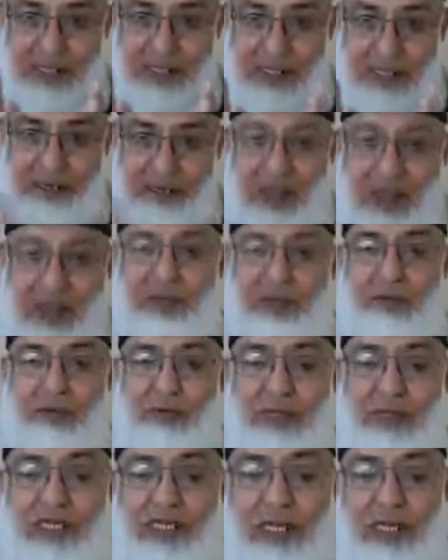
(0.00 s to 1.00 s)

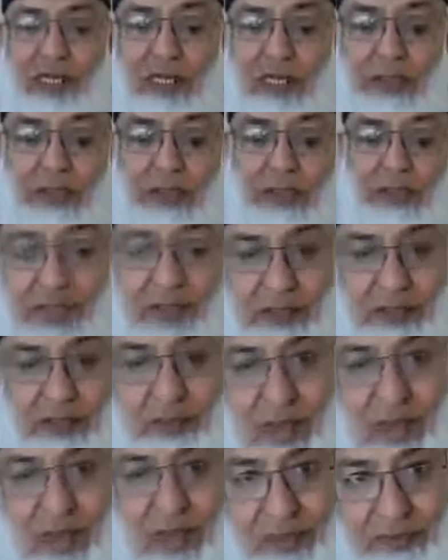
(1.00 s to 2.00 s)
whitewashing. So this
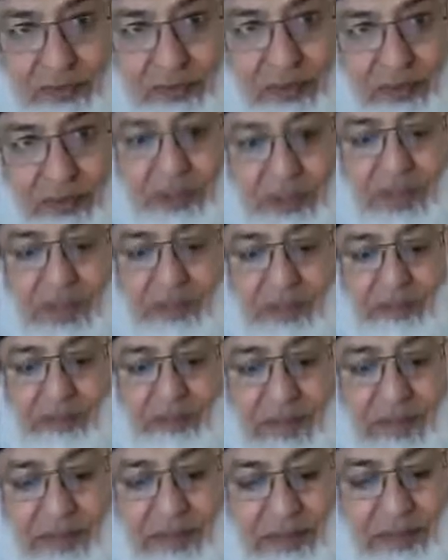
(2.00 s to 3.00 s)
whitewashing
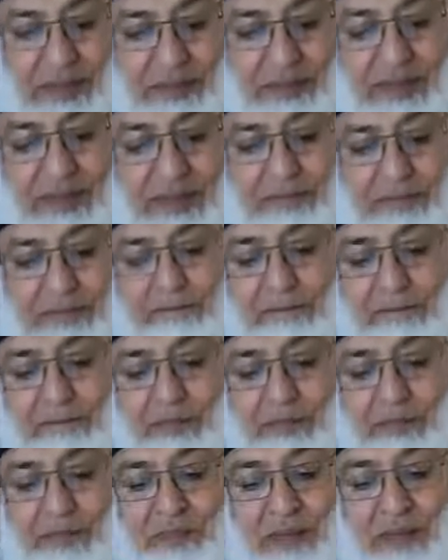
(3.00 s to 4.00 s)
must be
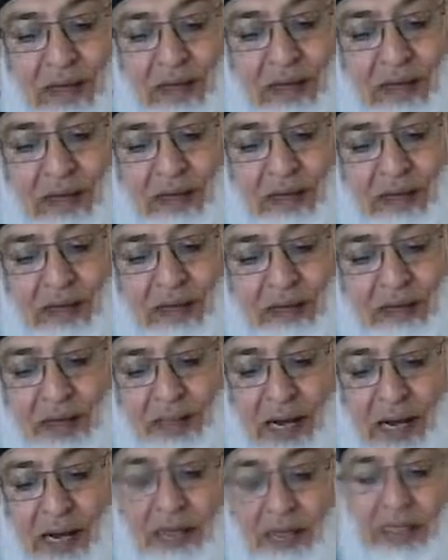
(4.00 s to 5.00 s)

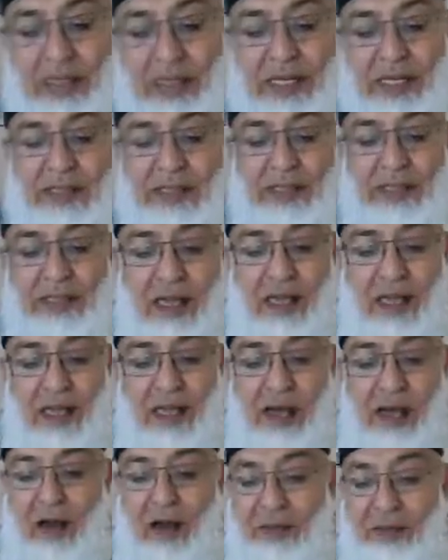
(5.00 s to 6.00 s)
undertaken
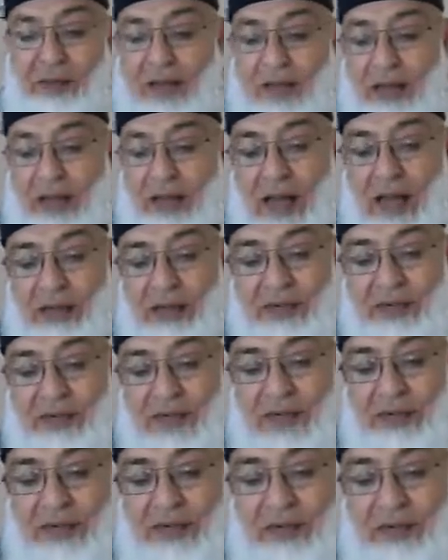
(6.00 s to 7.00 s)
after
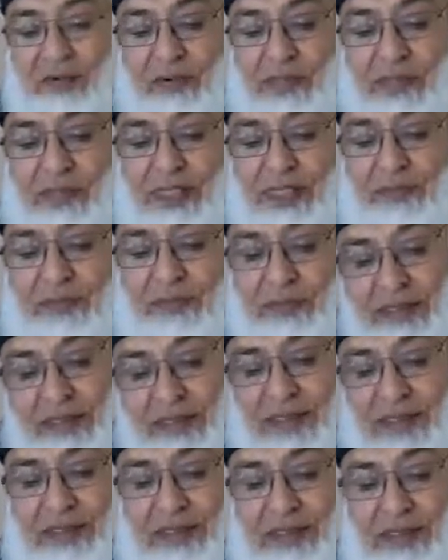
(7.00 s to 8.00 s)
every 14
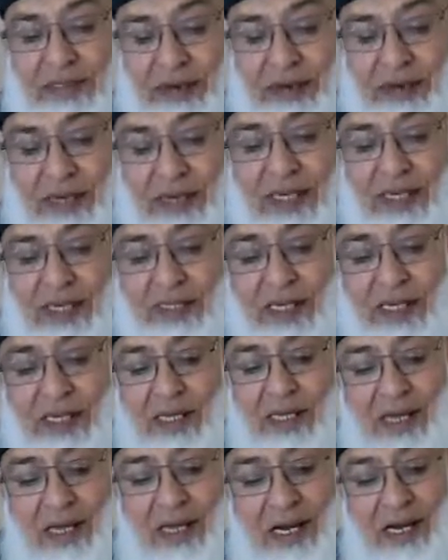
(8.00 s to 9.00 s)
months. All right.
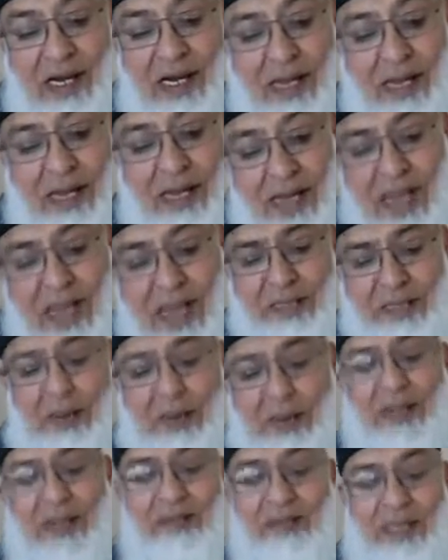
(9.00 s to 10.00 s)
And the last
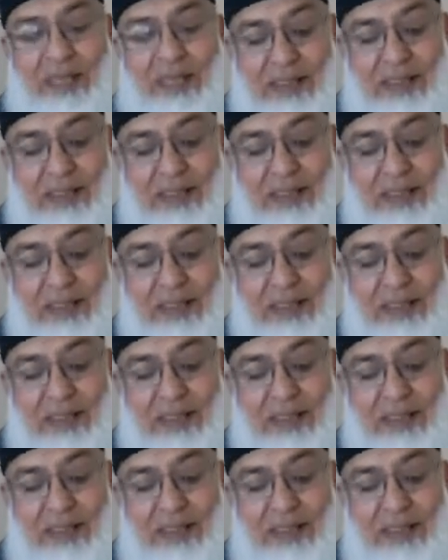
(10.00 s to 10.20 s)
part of